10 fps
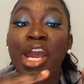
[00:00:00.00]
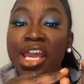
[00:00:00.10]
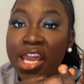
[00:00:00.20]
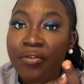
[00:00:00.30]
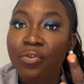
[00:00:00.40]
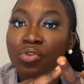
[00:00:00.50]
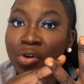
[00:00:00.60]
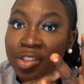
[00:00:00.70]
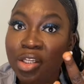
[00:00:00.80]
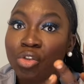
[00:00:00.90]
Even though
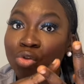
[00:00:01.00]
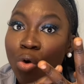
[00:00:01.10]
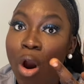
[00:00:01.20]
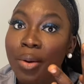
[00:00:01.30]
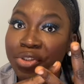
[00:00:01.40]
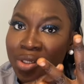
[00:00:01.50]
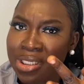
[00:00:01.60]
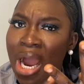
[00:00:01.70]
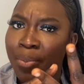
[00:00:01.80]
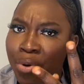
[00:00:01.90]
these two options
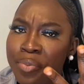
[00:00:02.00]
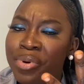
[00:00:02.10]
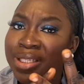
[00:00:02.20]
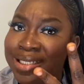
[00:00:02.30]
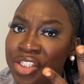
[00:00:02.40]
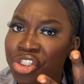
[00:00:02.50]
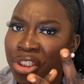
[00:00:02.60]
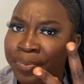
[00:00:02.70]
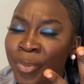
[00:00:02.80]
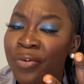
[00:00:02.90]
are appropriate
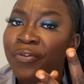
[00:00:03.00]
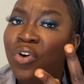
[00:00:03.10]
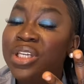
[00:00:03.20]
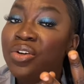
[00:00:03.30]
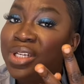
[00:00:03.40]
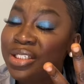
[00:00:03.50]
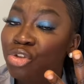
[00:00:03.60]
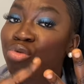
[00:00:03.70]
teaching for newly